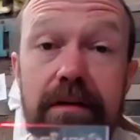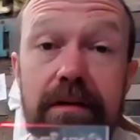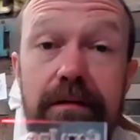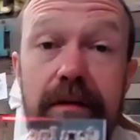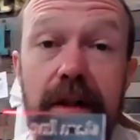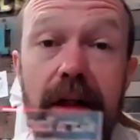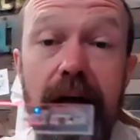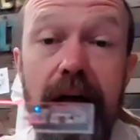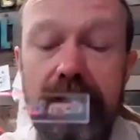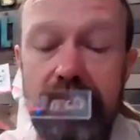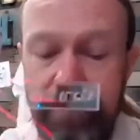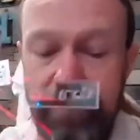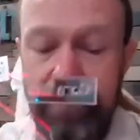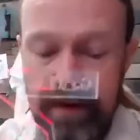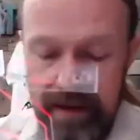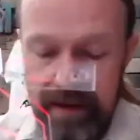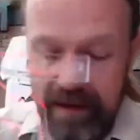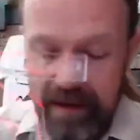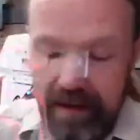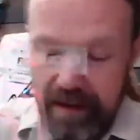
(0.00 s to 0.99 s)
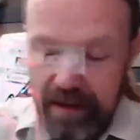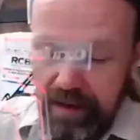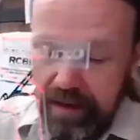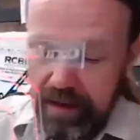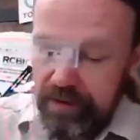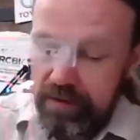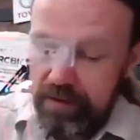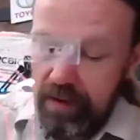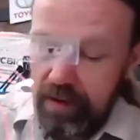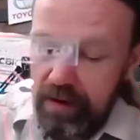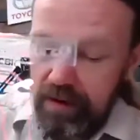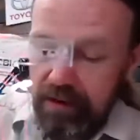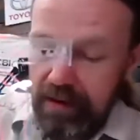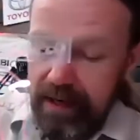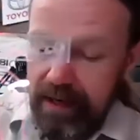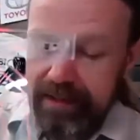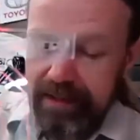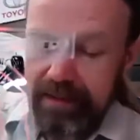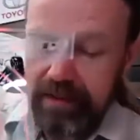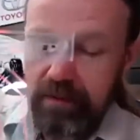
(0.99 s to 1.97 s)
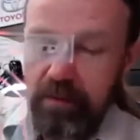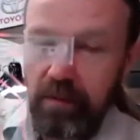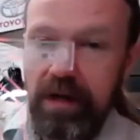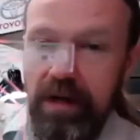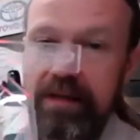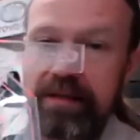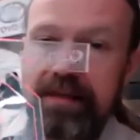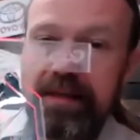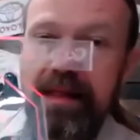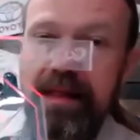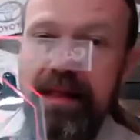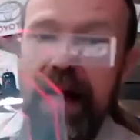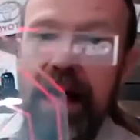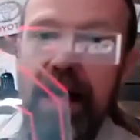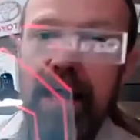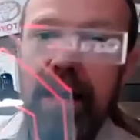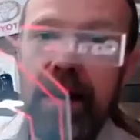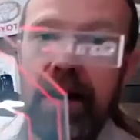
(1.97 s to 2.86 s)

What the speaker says: philosophy. So our idea was that